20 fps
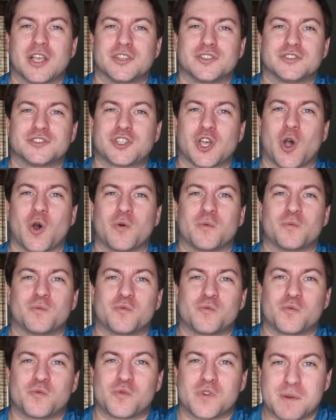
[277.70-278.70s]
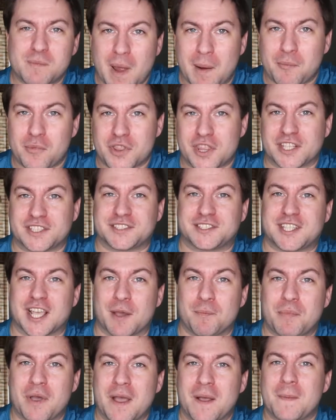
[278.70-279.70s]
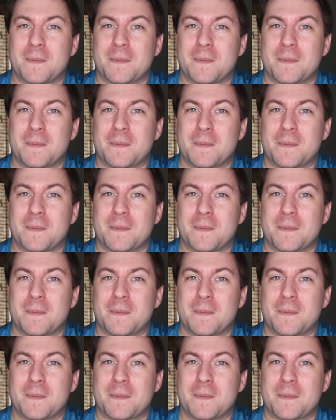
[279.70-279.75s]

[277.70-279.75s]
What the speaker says: So remember this tip: